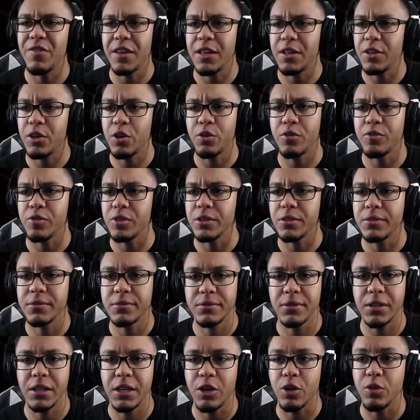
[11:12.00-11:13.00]
fell over
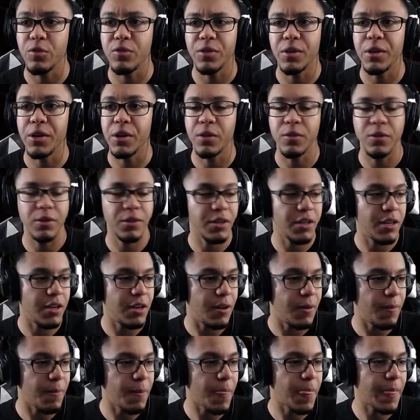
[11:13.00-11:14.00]
and over and over. You
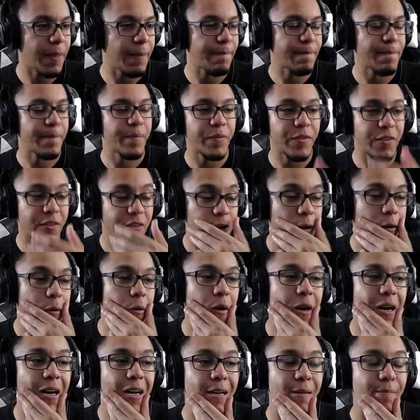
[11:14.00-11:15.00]
know.
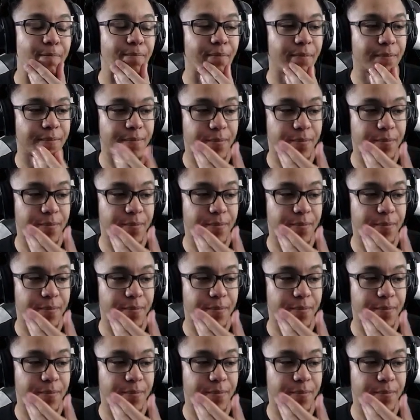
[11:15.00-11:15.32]
So. Um,